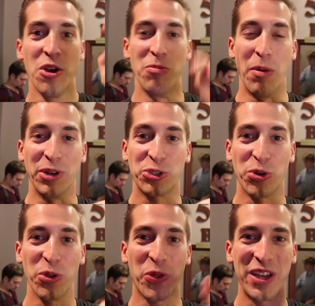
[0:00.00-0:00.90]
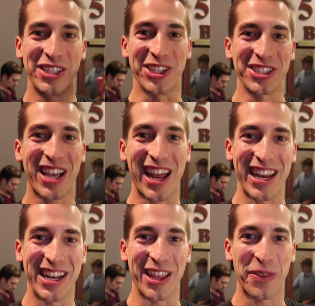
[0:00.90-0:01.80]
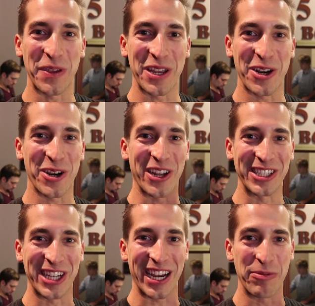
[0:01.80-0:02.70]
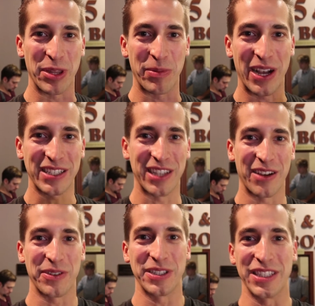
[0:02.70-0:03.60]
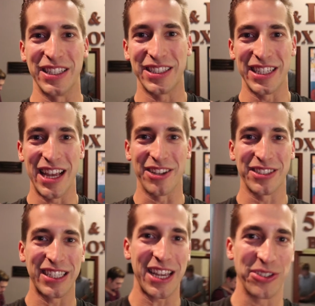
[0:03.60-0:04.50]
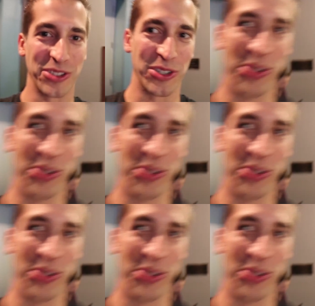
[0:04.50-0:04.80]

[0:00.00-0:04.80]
Moment of truth, just got into the theater, gonna check in with the box office and see how sales are